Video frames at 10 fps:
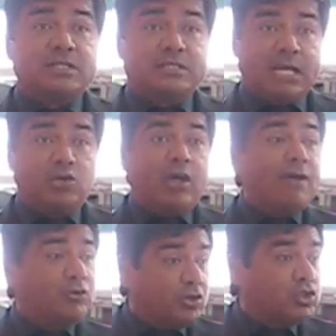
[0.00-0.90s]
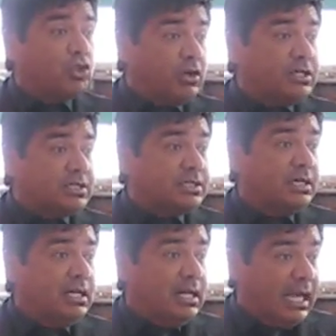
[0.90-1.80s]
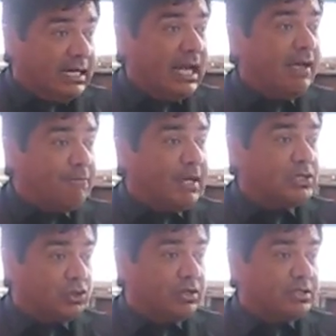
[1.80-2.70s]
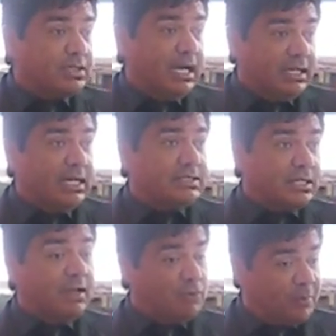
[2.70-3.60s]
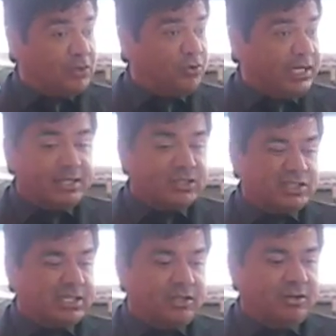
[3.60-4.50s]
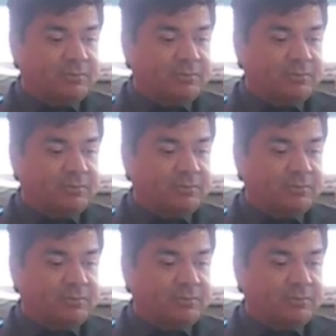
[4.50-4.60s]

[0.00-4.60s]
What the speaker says: is that you have your choice and I have my choice. And then I said, have you been drinking? And she said, no.